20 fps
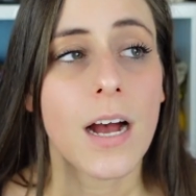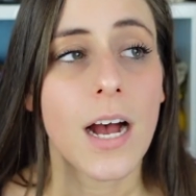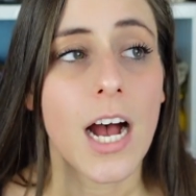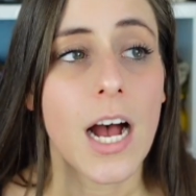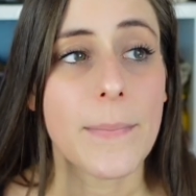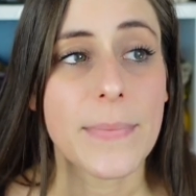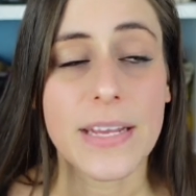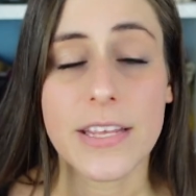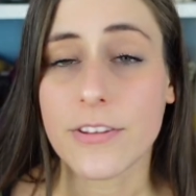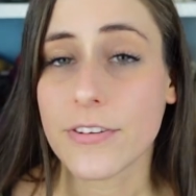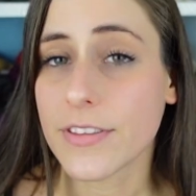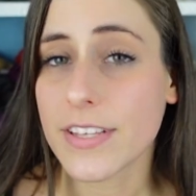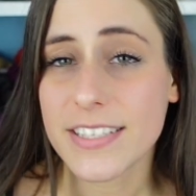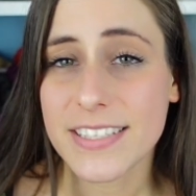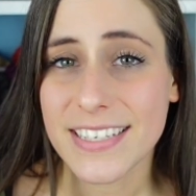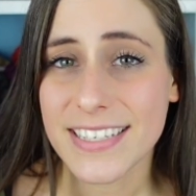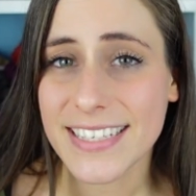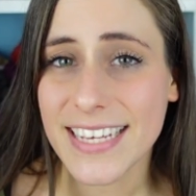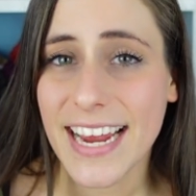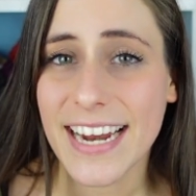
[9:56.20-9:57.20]
um, either
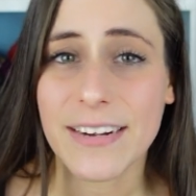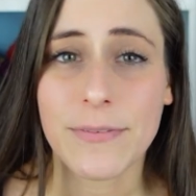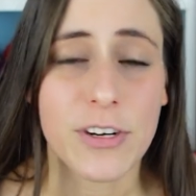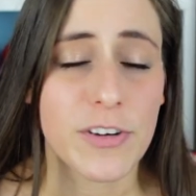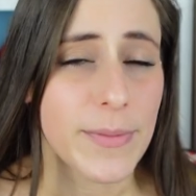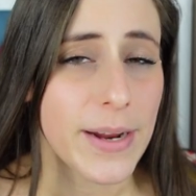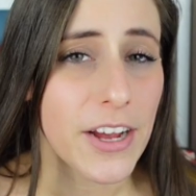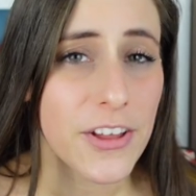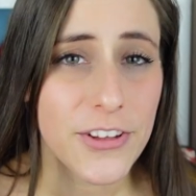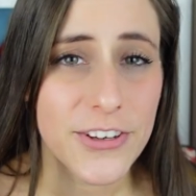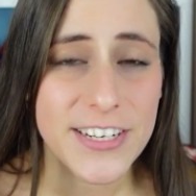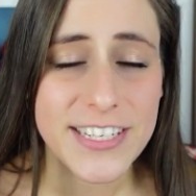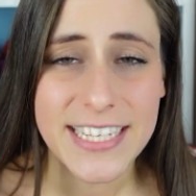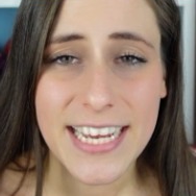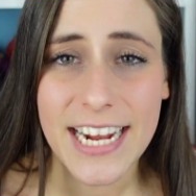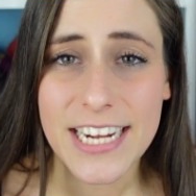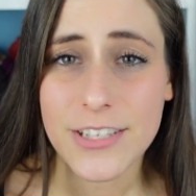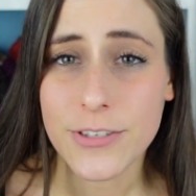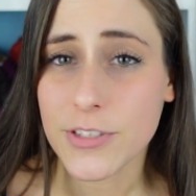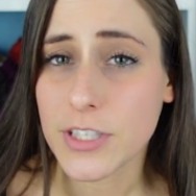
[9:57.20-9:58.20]
this design, one of my other
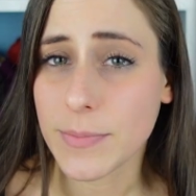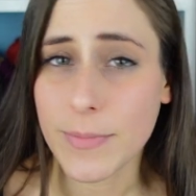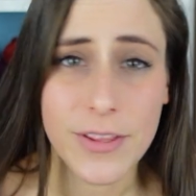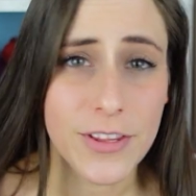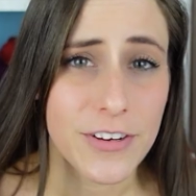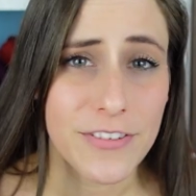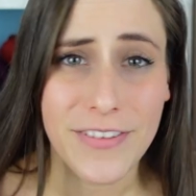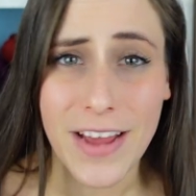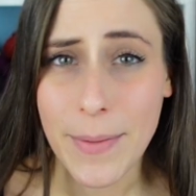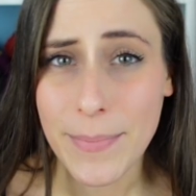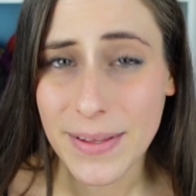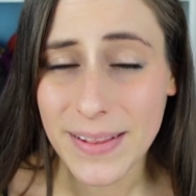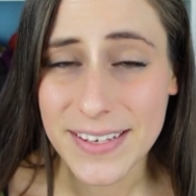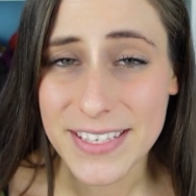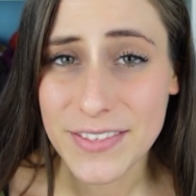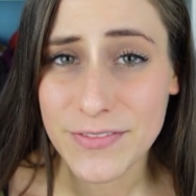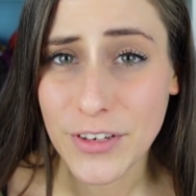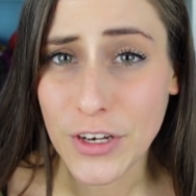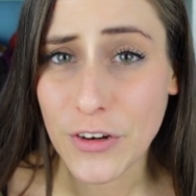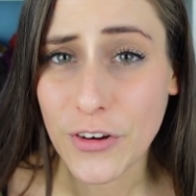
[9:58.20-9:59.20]
designs, or some other
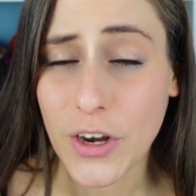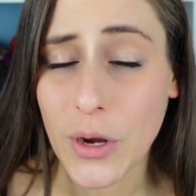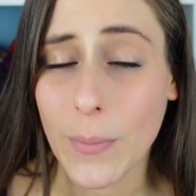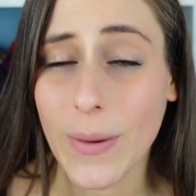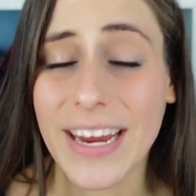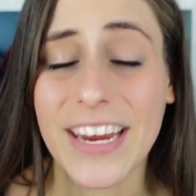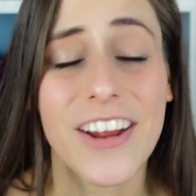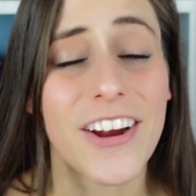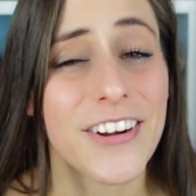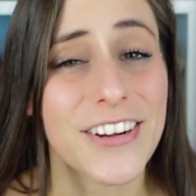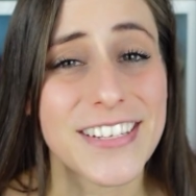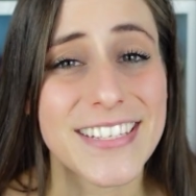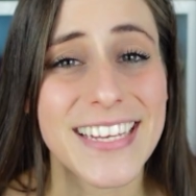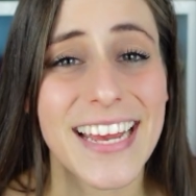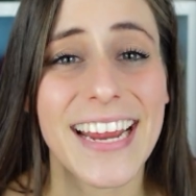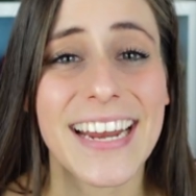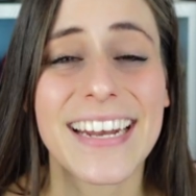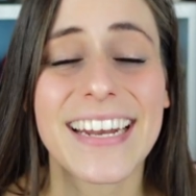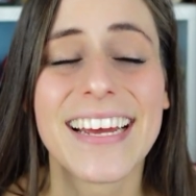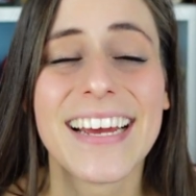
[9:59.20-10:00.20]
fabulous fingering weight yarn
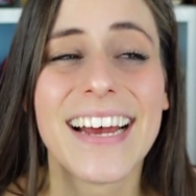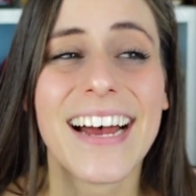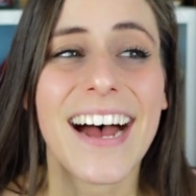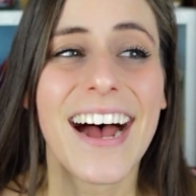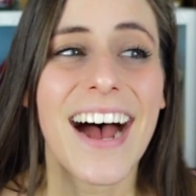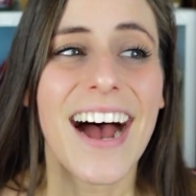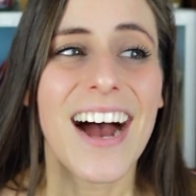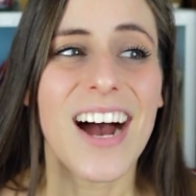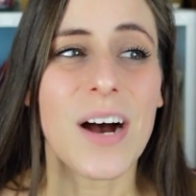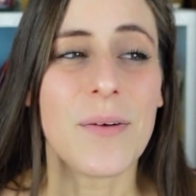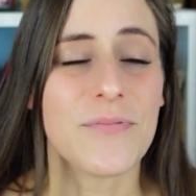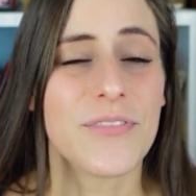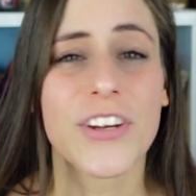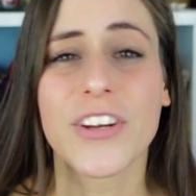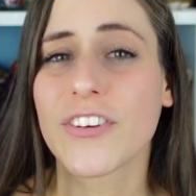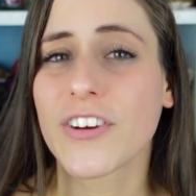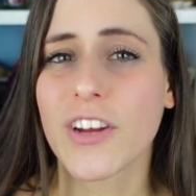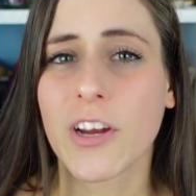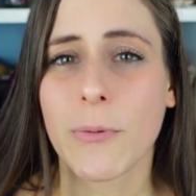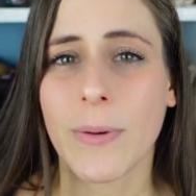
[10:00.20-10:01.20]
design. Um,
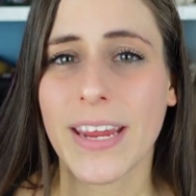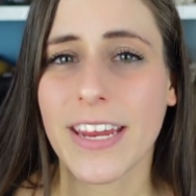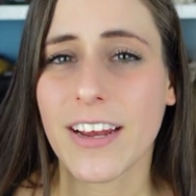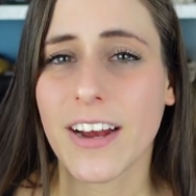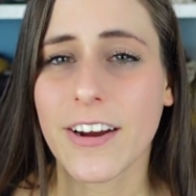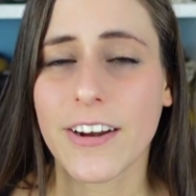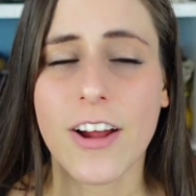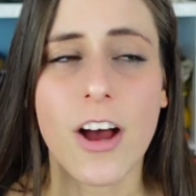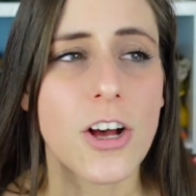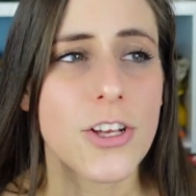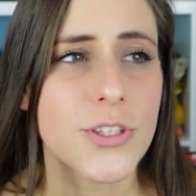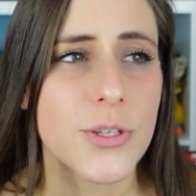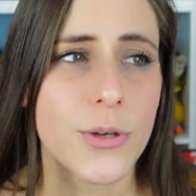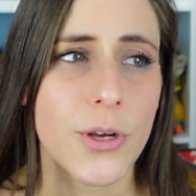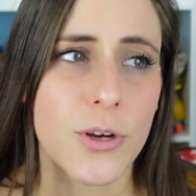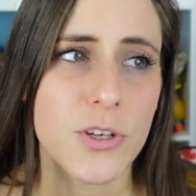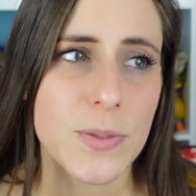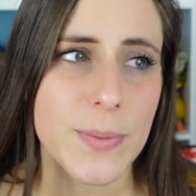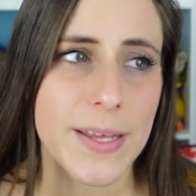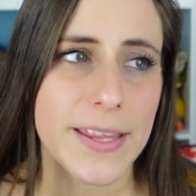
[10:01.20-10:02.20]
fingering weight yarn also
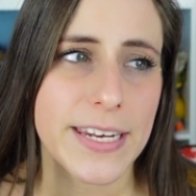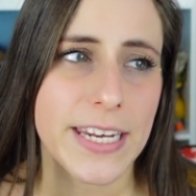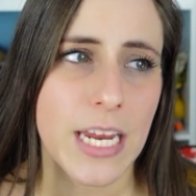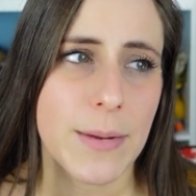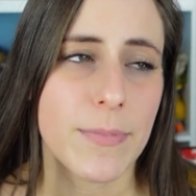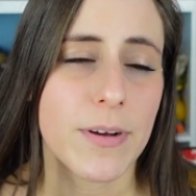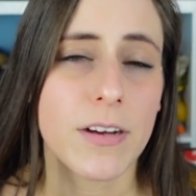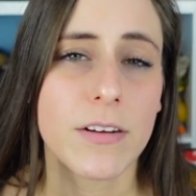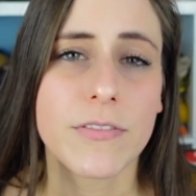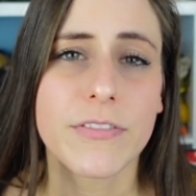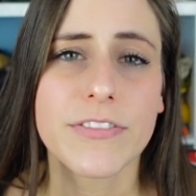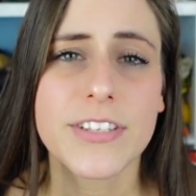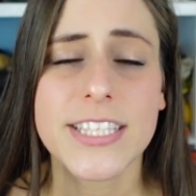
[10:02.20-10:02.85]
goes by the name of